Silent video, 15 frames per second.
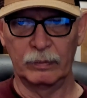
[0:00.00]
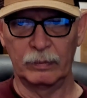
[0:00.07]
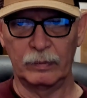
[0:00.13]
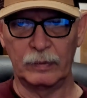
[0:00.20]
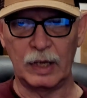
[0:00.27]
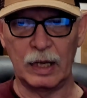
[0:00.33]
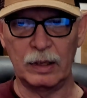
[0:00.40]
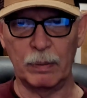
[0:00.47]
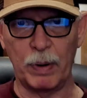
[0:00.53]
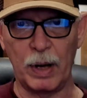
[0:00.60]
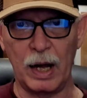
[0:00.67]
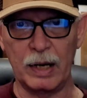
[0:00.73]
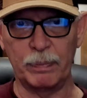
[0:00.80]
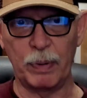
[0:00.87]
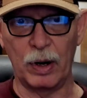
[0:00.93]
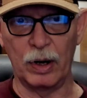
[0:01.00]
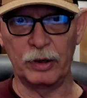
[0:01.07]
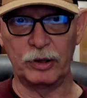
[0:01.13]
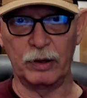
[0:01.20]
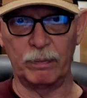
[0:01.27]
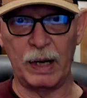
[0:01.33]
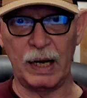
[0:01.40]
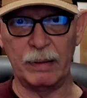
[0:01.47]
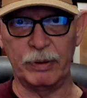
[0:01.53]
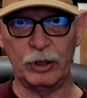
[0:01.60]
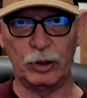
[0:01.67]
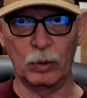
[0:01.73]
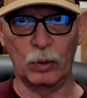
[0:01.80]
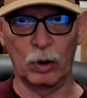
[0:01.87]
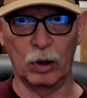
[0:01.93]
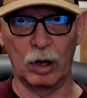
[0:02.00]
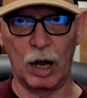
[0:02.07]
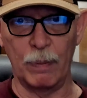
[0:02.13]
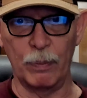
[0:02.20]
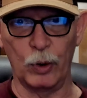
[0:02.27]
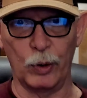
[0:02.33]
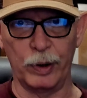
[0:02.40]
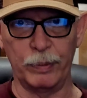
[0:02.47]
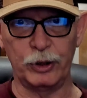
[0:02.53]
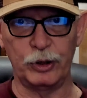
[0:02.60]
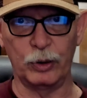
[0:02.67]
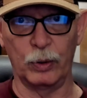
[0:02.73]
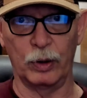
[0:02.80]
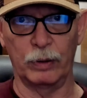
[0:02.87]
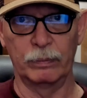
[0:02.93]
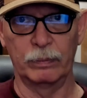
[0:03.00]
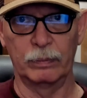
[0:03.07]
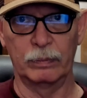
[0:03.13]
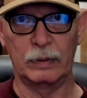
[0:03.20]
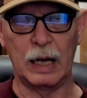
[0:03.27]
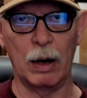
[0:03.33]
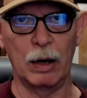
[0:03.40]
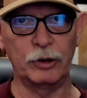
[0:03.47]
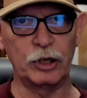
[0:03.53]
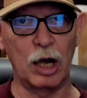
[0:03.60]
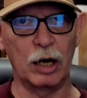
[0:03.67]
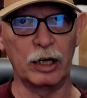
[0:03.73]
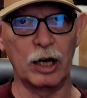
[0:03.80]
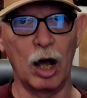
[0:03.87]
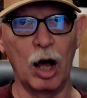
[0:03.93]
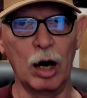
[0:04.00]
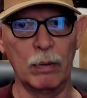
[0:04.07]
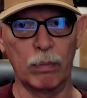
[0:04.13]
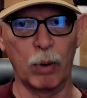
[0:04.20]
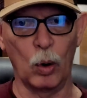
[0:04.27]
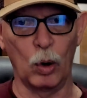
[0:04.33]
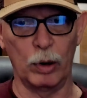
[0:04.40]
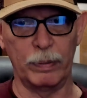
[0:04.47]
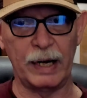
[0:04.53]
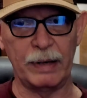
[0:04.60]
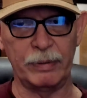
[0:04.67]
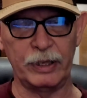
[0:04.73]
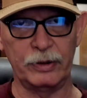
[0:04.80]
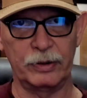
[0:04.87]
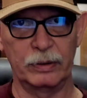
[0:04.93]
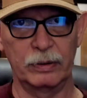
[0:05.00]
than the body parts of babies who are a lot more immature. Now I'm talking unborn babies.